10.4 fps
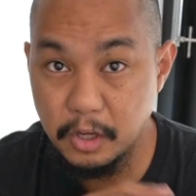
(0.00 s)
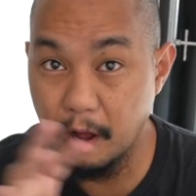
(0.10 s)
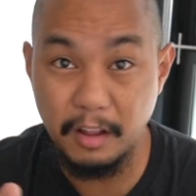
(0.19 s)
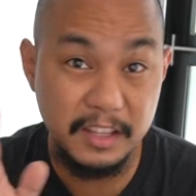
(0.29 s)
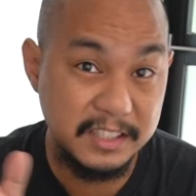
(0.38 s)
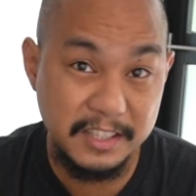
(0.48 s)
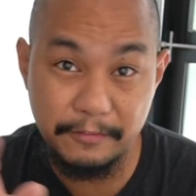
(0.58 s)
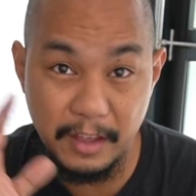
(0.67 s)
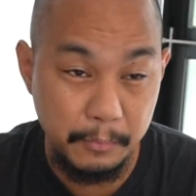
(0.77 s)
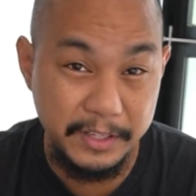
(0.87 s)
all the stuff
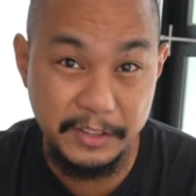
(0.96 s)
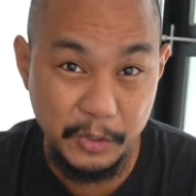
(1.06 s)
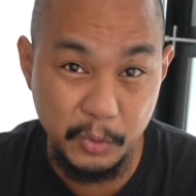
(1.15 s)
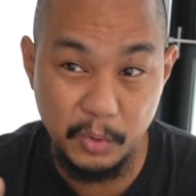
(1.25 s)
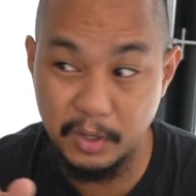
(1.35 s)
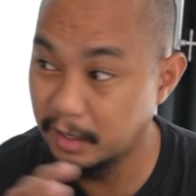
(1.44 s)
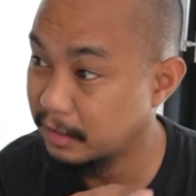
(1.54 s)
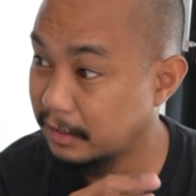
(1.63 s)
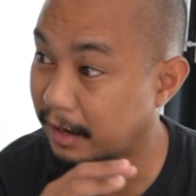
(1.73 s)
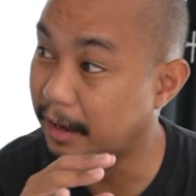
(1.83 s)
that we do
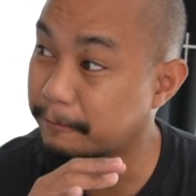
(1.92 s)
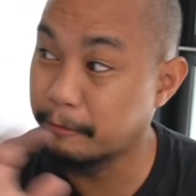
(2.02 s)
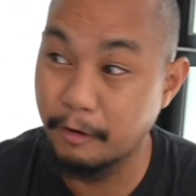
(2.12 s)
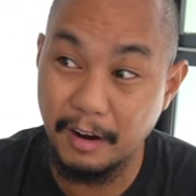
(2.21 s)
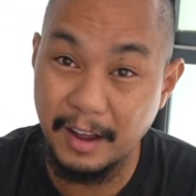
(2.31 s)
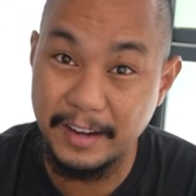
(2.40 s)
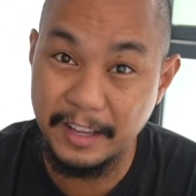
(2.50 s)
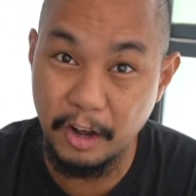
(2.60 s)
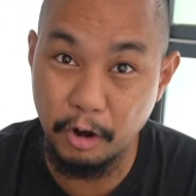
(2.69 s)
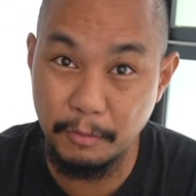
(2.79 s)
for
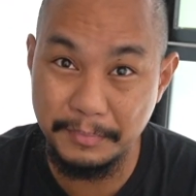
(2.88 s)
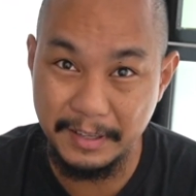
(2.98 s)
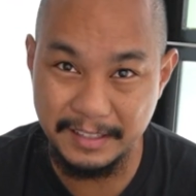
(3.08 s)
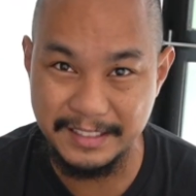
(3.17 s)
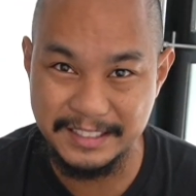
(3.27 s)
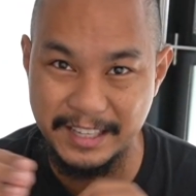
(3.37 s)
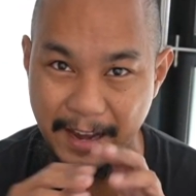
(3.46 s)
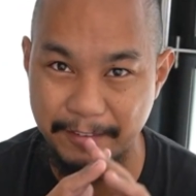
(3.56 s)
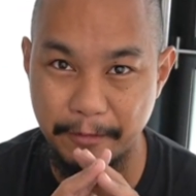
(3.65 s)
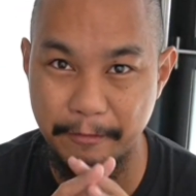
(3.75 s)
Honeycomb, it's
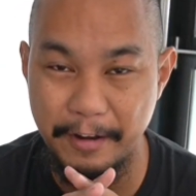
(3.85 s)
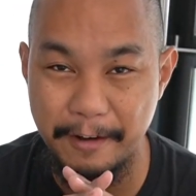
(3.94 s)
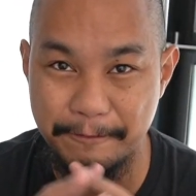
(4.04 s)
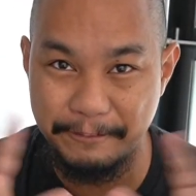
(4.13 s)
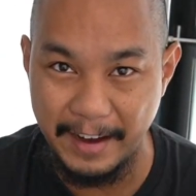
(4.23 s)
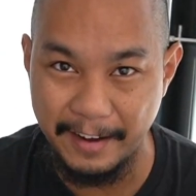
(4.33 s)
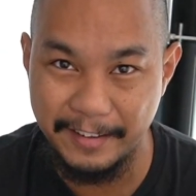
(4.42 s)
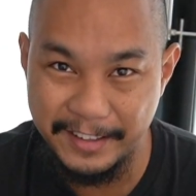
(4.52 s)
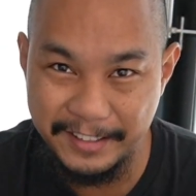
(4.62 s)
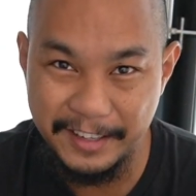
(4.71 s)
kind of a very
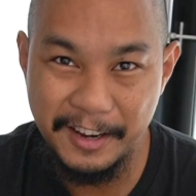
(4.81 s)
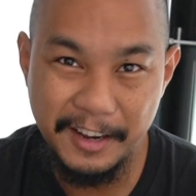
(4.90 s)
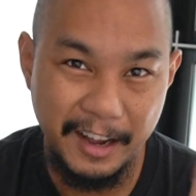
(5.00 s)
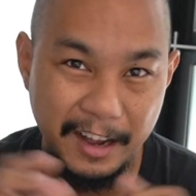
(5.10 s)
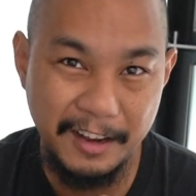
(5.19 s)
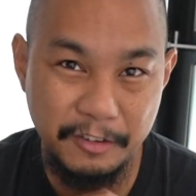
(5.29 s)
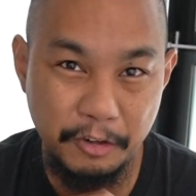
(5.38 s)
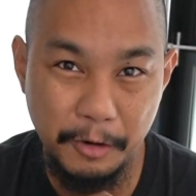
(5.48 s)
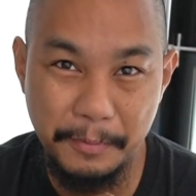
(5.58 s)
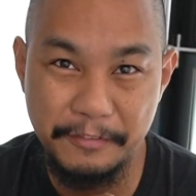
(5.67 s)
varied
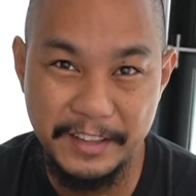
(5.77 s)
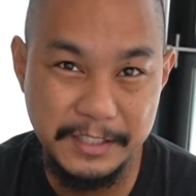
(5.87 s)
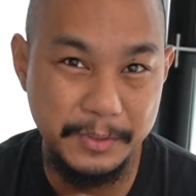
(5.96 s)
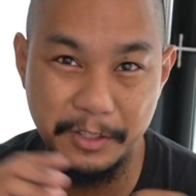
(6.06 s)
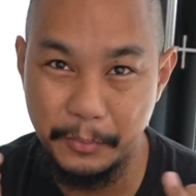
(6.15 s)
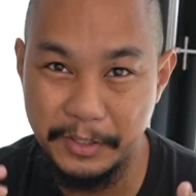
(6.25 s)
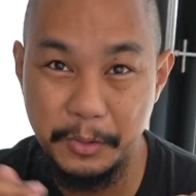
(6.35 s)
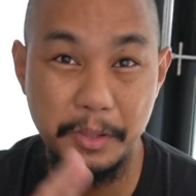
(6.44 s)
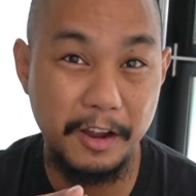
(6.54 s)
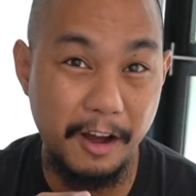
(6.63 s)
group of things we do. We
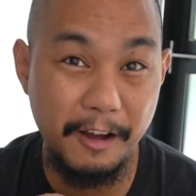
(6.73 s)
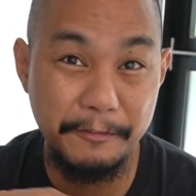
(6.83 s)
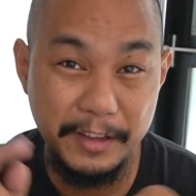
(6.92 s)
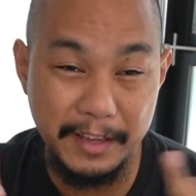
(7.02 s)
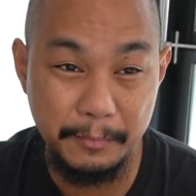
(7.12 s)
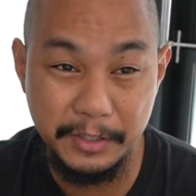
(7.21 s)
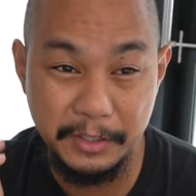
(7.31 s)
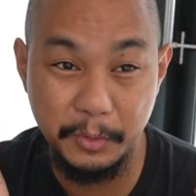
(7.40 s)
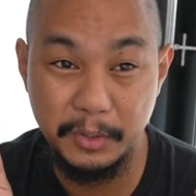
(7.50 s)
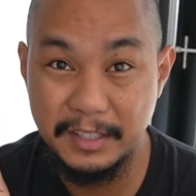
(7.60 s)
do the coffee and we
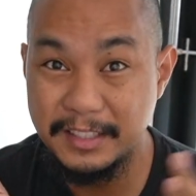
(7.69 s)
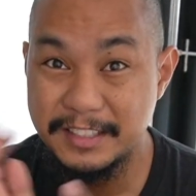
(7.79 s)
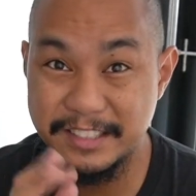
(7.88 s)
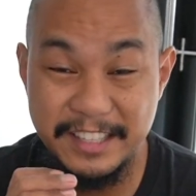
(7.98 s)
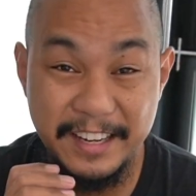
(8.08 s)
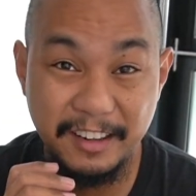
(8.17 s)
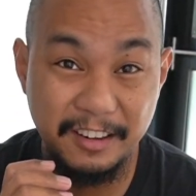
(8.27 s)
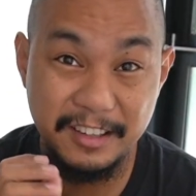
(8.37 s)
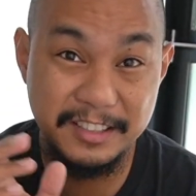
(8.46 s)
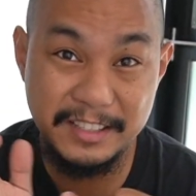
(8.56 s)
do
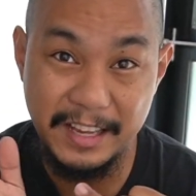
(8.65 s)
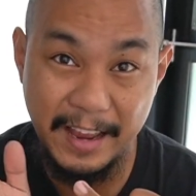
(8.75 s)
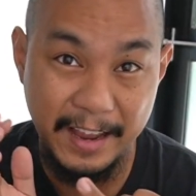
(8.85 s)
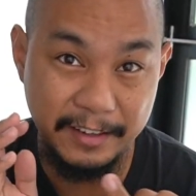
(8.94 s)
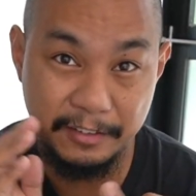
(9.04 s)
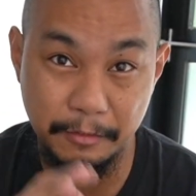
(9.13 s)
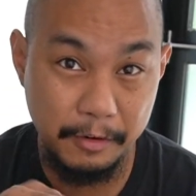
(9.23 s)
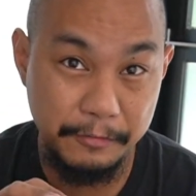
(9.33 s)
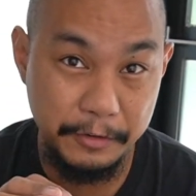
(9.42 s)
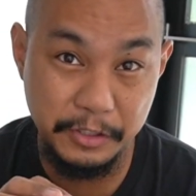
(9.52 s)
sneakers and
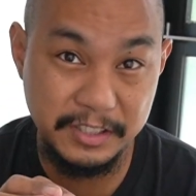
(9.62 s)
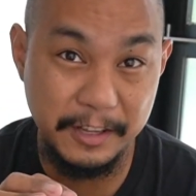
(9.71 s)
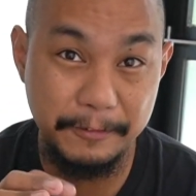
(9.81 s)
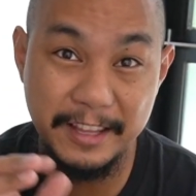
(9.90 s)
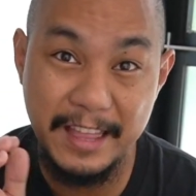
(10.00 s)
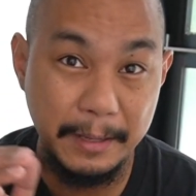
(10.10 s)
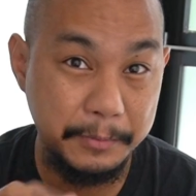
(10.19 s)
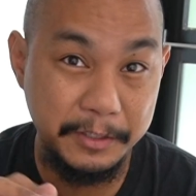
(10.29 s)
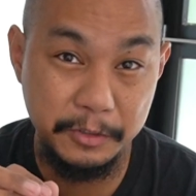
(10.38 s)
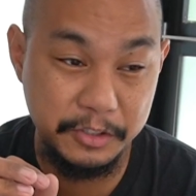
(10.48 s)
reviews, stuff like that.
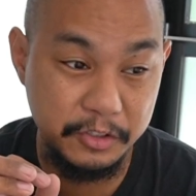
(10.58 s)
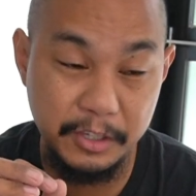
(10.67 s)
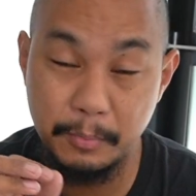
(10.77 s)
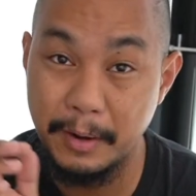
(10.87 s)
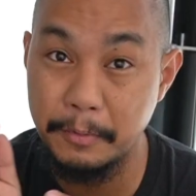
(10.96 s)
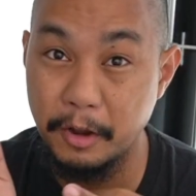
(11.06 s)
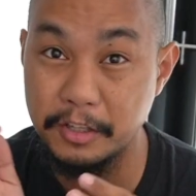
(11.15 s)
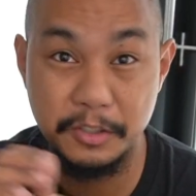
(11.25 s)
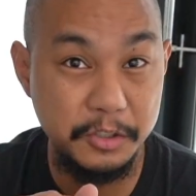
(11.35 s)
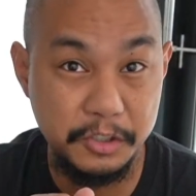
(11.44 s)
We do streetwear. We
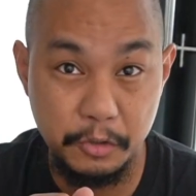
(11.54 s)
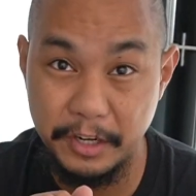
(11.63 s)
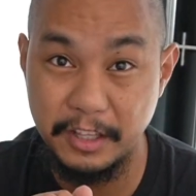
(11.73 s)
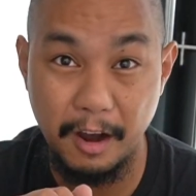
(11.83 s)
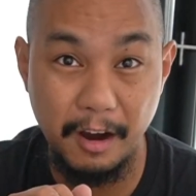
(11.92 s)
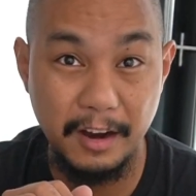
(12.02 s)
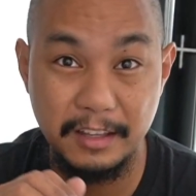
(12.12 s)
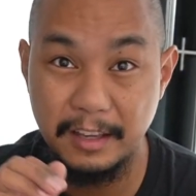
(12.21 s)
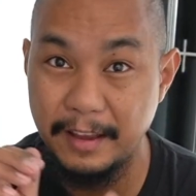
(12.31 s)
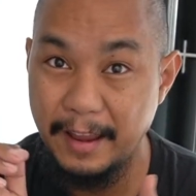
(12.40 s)
also do street
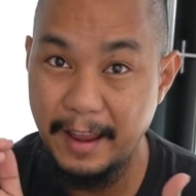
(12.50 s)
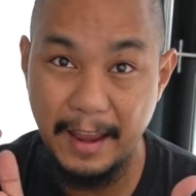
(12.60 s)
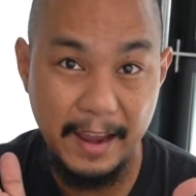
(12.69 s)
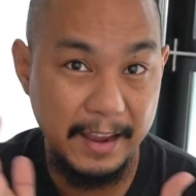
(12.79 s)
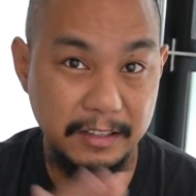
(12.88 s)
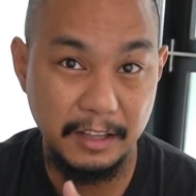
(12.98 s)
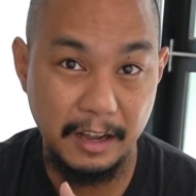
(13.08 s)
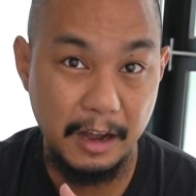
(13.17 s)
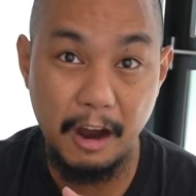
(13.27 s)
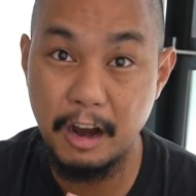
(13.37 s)
art and
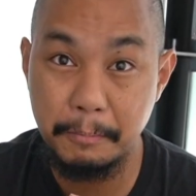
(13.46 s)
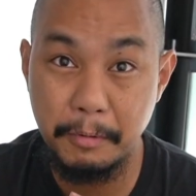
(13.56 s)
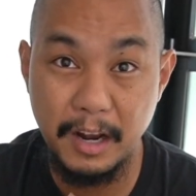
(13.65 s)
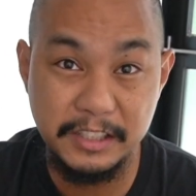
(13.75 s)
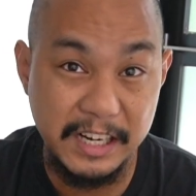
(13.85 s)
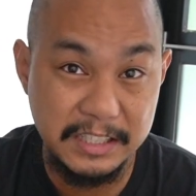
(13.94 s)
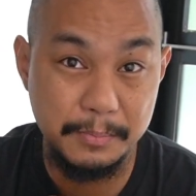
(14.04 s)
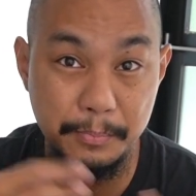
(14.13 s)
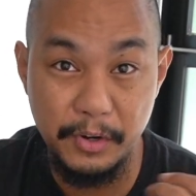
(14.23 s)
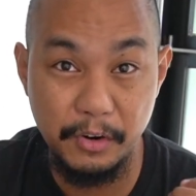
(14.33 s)
art projects,
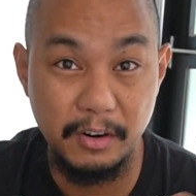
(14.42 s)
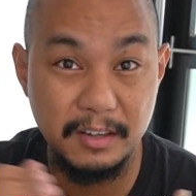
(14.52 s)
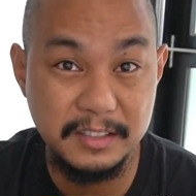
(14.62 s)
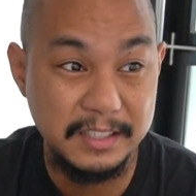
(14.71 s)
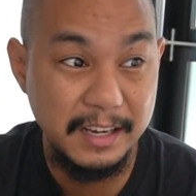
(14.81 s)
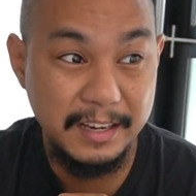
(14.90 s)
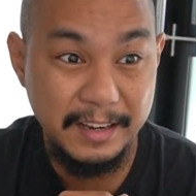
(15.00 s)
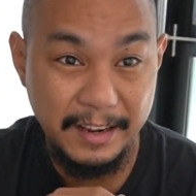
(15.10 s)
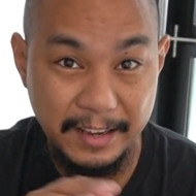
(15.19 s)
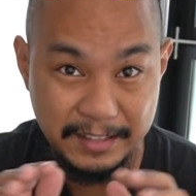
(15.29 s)
murals.
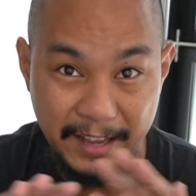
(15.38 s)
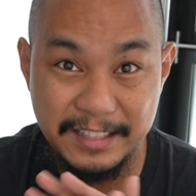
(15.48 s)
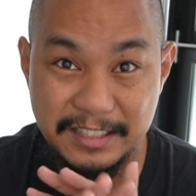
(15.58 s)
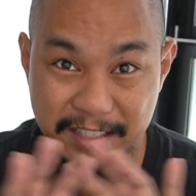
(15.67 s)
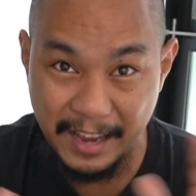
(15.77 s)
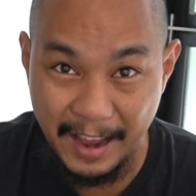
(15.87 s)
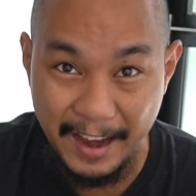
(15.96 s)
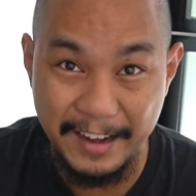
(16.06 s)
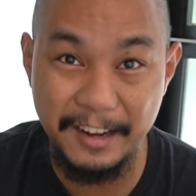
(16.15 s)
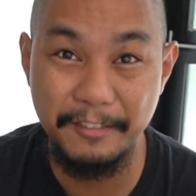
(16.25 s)
It's
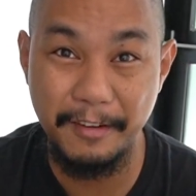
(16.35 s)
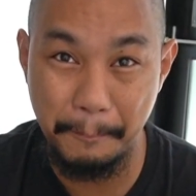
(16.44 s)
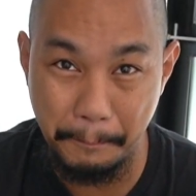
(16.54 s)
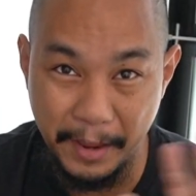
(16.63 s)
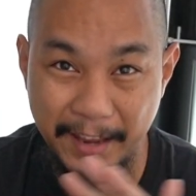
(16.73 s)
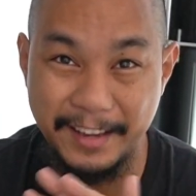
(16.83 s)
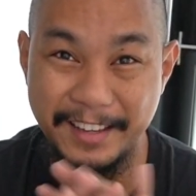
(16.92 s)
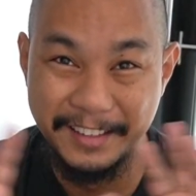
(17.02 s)
kind of a big